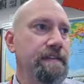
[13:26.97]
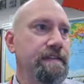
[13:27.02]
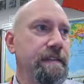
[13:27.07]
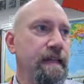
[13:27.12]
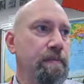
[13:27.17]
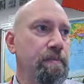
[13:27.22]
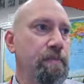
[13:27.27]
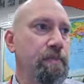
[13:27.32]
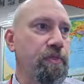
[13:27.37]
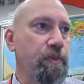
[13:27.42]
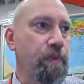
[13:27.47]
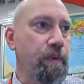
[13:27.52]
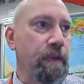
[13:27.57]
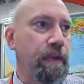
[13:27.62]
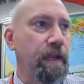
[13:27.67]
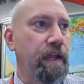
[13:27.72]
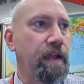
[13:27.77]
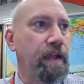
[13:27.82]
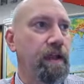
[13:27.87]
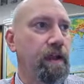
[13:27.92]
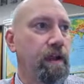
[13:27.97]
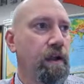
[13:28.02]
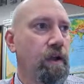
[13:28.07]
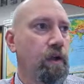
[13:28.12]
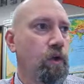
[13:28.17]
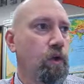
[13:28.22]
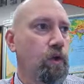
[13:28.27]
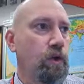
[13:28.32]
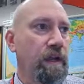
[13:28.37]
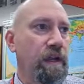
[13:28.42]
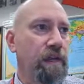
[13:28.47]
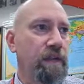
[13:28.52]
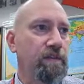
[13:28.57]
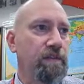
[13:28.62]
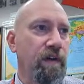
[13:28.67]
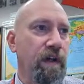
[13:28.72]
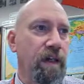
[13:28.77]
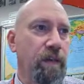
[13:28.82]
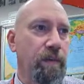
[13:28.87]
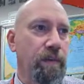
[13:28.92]
In step three, Read
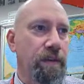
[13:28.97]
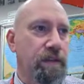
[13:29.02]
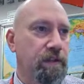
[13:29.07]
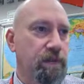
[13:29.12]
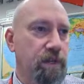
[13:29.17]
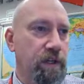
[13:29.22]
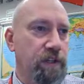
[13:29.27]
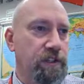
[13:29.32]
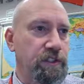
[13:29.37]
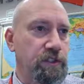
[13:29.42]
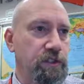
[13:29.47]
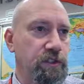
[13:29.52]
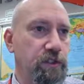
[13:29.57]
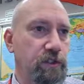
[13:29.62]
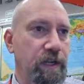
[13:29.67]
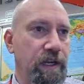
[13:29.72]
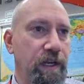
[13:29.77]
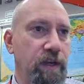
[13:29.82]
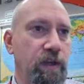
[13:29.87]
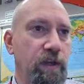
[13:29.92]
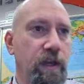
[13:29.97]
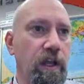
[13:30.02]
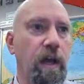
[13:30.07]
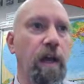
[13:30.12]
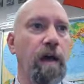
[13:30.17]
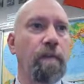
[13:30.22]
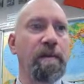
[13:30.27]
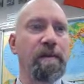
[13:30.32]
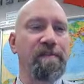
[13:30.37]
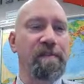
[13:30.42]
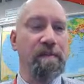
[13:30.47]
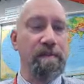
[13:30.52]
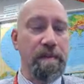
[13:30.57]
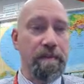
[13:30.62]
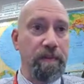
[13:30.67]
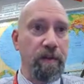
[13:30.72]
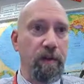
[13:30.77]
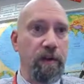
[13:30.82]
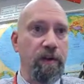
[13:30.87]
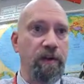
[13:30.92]
the following instructions. Create a good copy of your
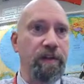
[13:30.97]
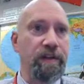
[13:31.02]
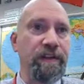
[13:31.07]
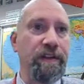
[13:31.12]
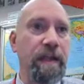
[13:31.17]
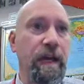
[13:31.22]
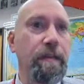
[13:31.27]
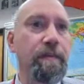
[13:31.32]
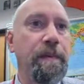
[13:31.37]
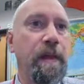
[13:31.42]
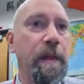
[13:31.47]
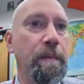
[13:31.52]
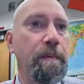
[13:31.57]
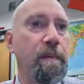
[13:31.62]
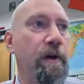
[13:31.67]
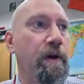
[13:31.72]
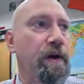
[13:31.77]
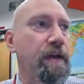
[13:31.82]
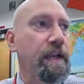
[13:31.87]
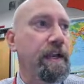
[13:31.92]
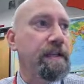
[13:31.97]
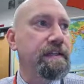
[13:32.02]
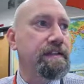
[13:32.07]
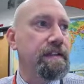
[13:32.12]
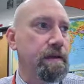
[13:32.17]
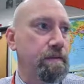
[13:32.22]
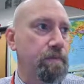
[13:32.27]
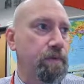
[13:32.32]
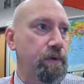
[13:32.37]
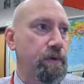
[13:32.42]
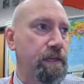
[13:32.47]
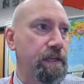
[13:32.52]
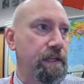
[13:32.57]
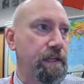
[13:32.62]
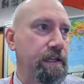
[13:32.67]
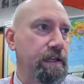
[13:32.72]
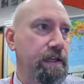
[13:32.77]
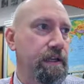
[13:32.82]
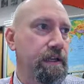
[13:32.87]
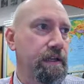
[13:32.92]
bibliography typed up on a
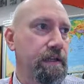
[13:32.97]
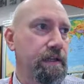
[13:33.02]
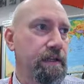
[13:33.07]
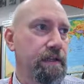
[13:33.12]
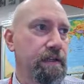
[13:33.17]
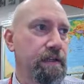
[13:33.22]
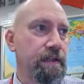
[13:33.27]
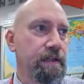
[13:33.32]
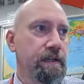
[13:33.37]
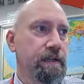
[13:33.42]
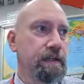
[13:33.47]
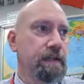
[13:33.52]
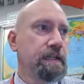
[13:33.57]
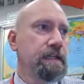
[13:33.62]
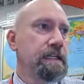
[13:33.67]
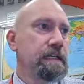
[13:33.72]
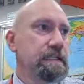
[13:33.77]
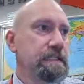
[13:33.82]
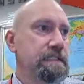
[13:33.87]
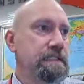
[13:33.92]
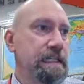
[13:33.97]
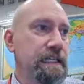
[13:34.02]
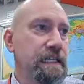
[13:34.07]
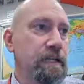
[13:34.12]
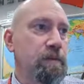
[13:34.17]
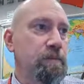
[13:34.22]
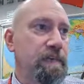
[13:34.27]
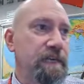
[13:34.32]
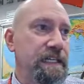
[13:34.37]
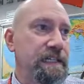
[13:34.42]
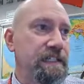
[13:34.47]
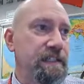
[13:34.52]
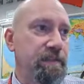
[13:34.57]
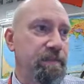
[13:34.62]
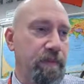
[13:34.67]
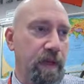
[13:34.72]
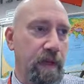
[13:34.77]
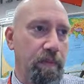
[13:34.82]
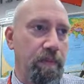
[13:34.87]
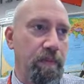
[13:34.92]
separate single piece
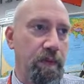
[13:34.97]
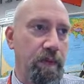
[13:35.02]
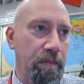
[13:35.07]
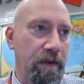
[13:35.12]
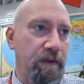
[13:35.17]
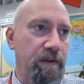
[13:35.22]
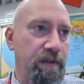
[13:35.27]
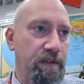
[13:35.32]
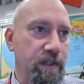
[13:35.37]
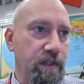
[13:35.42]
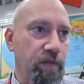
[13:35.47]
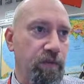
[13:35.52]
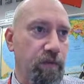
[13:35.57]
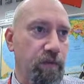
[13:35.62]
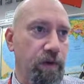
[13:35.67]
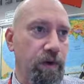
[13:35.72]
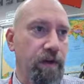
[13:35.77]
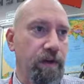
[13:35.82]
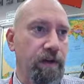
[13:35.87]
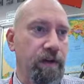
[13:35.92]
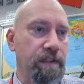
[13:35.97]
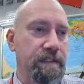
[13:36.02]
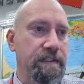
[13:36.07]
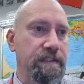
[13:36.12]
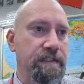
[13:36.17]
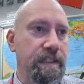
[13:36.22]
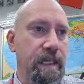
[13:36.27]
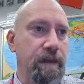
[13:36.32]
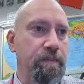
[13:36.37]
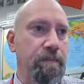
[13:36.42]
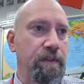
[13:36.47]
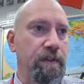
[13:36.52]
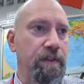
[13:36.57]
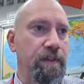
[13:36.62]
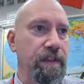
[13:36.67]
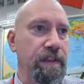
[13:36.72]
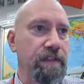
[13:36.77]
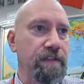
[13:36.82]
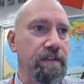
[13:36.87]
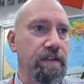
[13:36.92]
of paper in Microsoft Word.
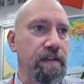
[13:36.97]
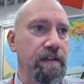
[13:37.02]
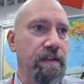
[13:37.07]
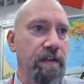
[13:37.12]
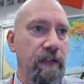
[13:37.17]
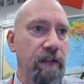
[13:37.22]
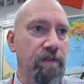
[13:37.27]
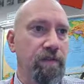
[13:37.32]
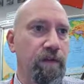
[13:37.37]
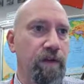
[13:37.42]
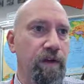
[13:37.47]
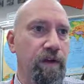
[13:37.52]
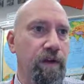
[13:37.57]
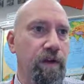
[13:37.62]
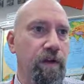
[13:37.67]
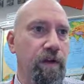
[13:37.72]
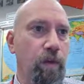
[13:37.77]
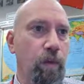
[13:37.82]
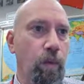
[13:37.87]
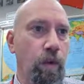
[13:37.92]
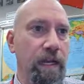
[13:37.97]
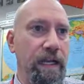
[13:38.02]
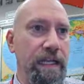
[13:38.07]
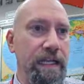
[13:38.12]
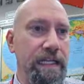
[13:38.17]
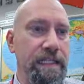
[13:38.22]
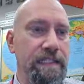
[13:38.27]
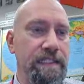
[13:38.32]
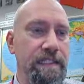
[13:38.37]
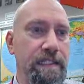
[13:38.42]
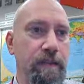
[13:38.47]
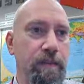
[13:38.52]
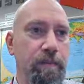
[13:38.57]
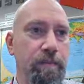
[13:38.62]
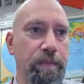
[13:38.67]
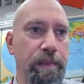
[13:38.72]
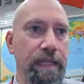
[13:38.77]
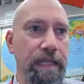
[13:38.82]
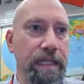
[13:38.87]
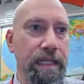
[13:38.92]
Staple this cover when it is
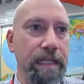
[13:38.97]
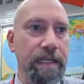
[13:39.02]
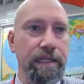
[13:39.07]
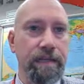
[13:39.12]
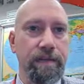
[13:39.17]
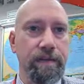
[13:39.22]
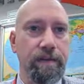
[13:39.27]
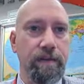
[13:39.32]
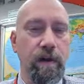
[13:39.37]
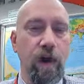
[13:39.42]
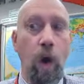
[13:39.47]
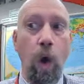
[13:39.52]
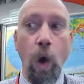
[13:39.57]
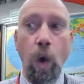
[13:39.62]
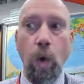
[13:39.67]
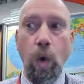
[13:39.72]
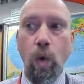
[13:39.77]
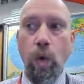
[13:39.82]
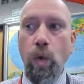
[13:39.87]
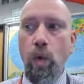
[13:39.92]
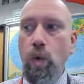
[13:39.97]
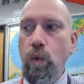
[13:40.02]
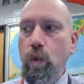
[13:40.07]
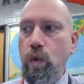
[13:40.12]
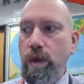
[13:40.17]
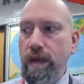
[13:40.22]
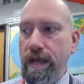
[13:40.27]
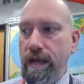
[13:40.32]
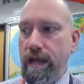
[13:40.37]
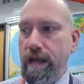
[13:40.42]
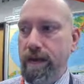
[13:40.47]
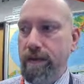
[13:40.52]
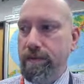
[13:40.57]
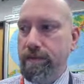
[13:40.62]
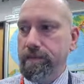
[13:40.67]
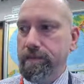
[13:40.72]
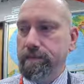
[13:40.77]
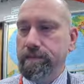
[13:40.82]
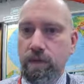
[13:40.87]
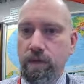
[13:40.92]
complete. Oh, yeah.
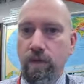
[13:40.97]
